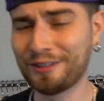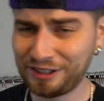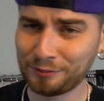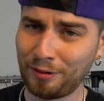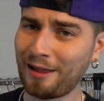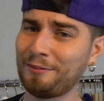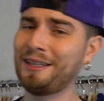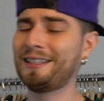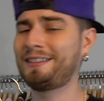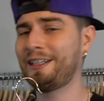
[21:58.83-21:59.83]
This should probably
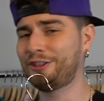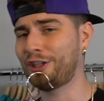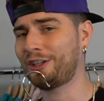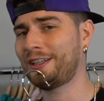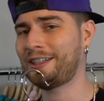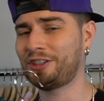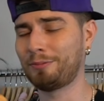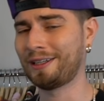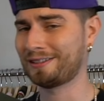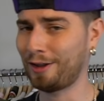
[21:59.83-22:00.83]
be in the t-shirt collection,
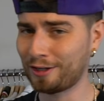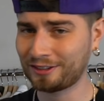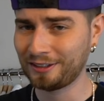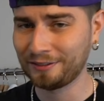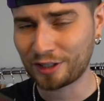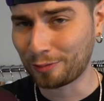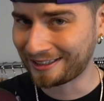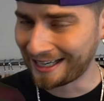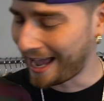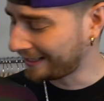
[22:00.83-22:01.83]
but it's long sleeve, so
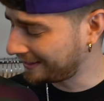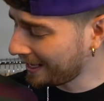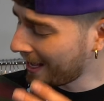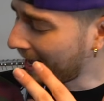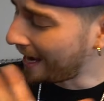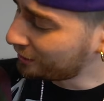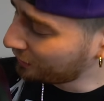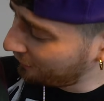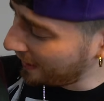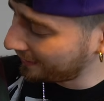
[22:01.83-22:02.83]
it's not. I
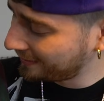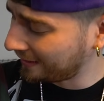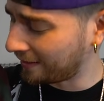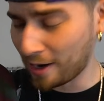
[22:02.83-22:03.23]
actually found this in an